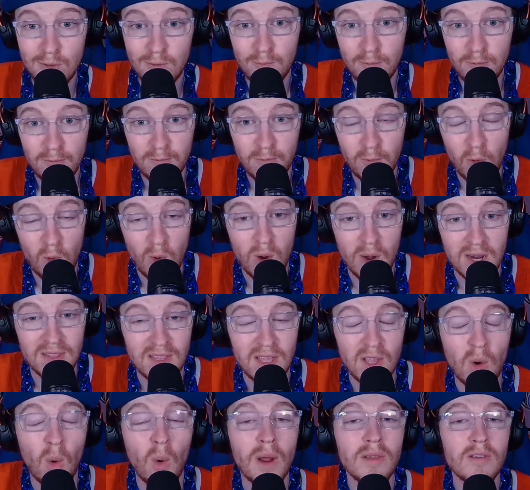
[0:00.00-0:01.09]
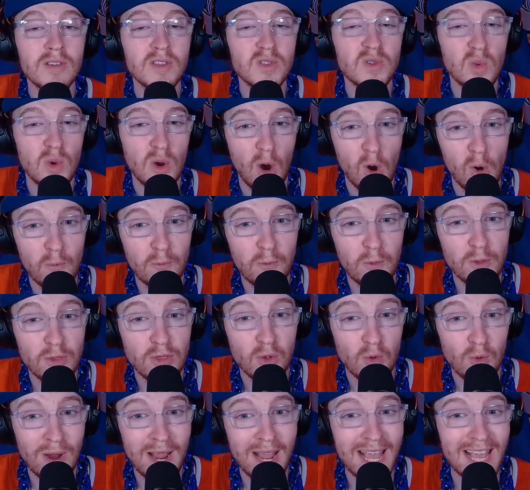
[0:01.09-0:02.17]
for 4, and the Oilers were 0 for
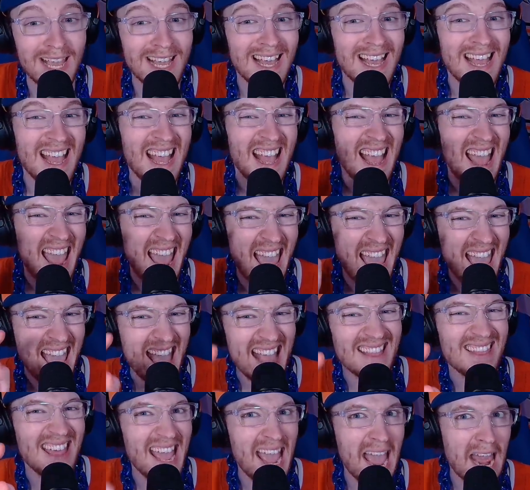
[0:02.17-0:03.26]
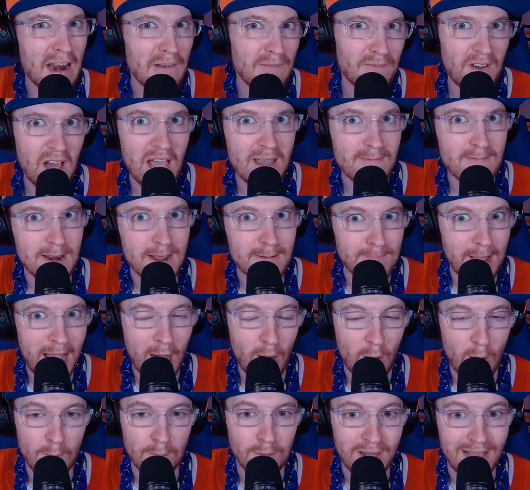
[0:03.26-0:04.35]
3. And they had a 5-minute
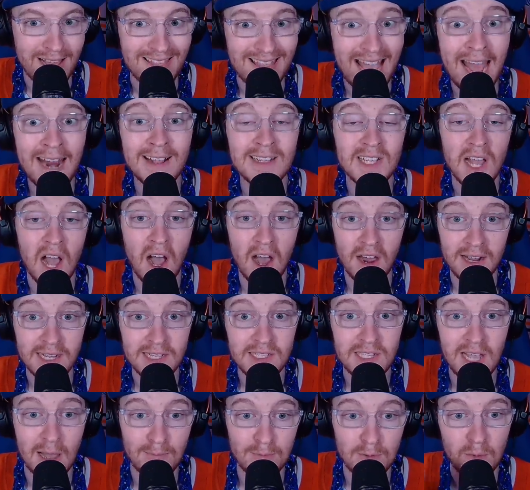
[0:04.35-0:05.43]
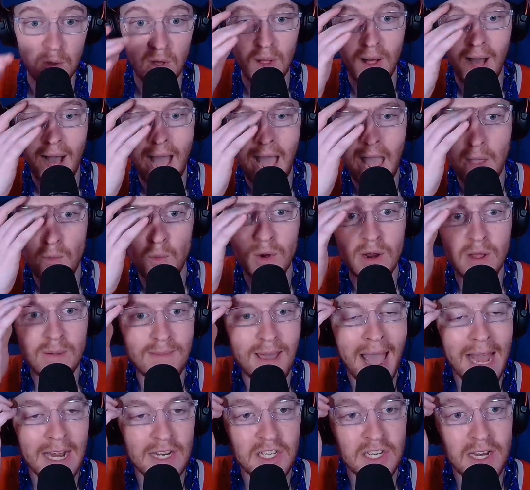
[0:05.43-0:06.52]
power play. That is unacceptable. I would
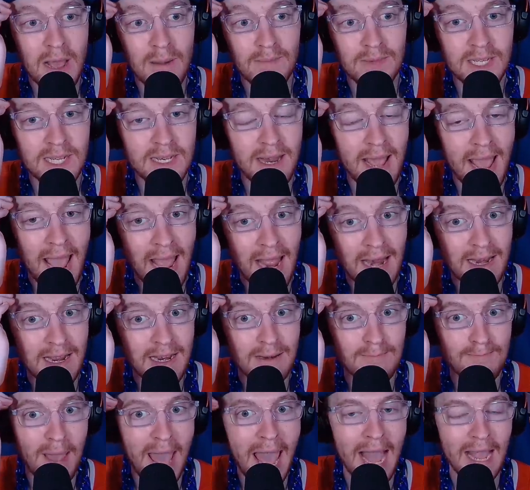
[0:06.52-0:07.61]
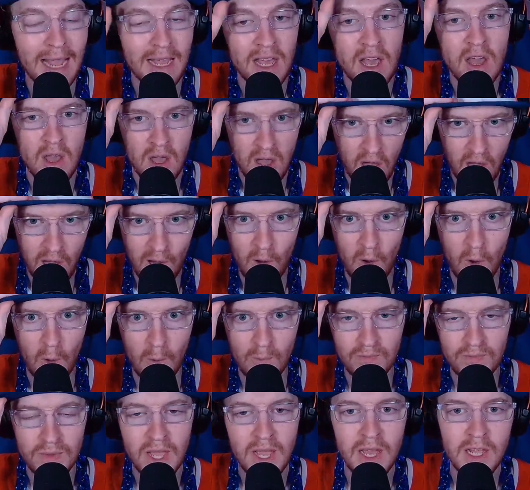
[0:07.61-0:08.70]
imagine Edmonton heading back home
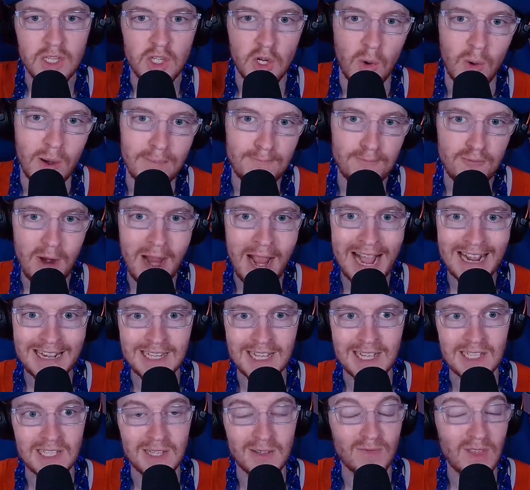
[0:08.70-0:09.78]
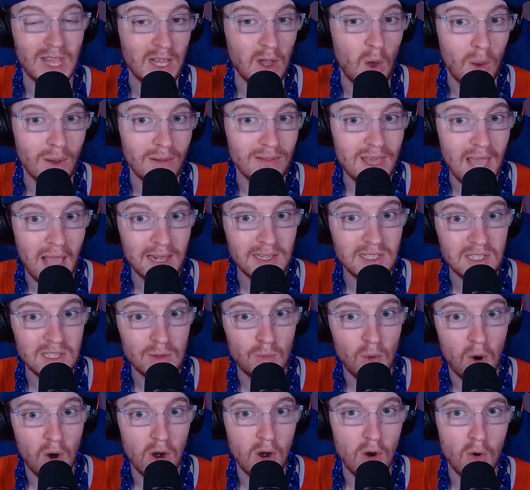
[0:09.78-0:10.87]
during practice, if they go on the ice
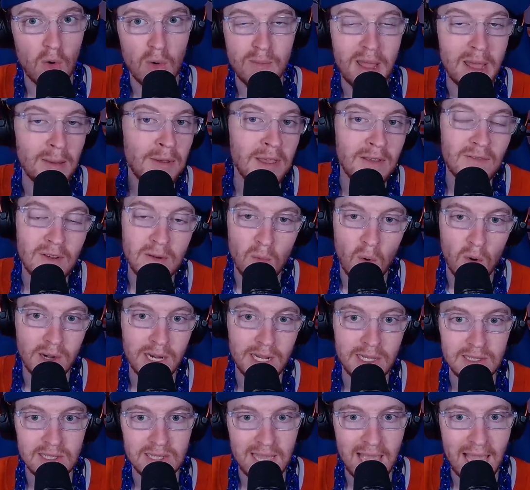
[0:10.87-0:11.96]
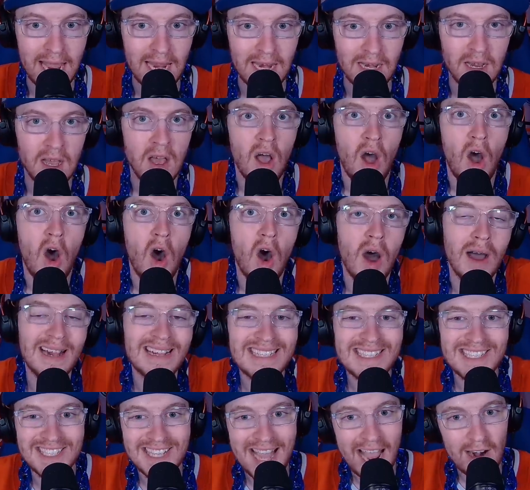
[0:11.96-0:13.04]
tomorrow or maybe even morning skate on
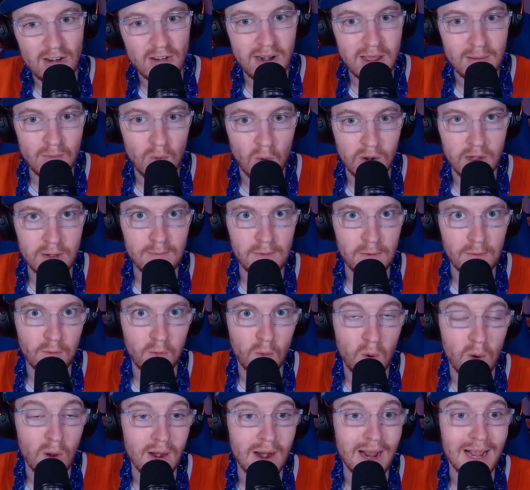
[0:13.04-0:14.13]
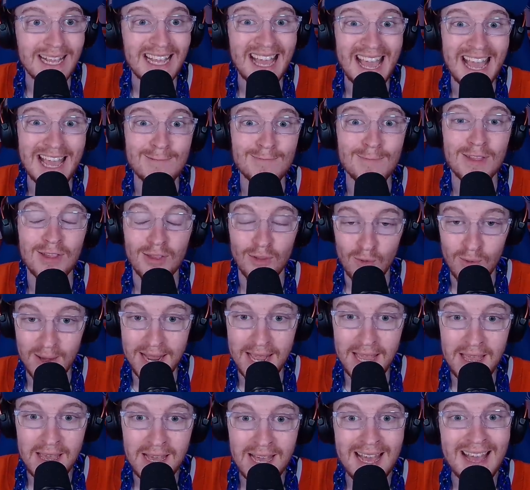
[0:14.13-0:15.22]
Saturday morning before game
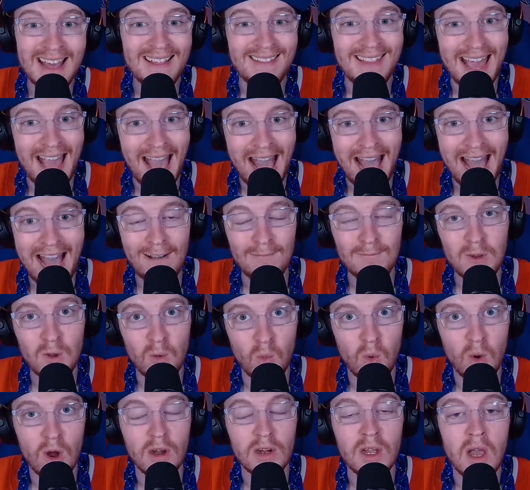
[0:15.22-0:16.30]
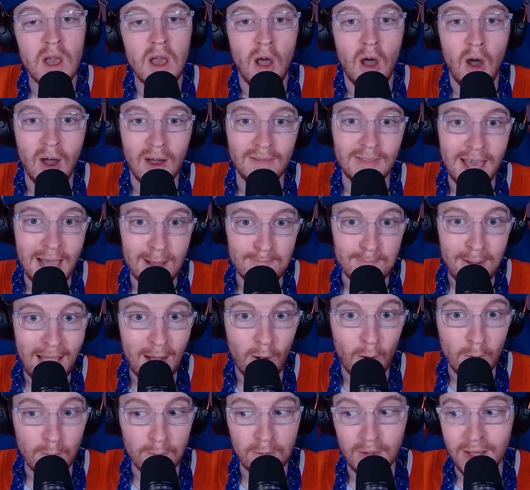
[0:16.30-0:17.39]
3, they have to work on that
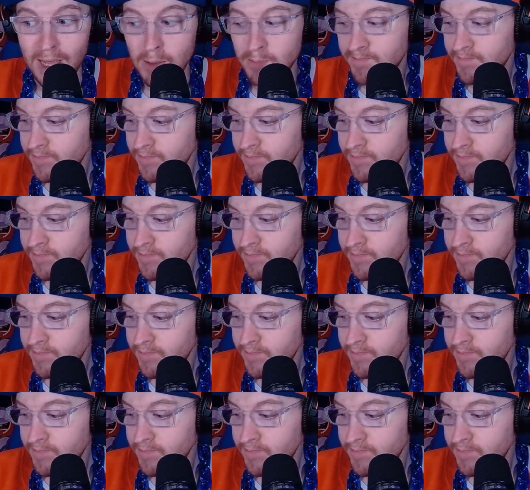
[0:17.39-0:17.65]
power play.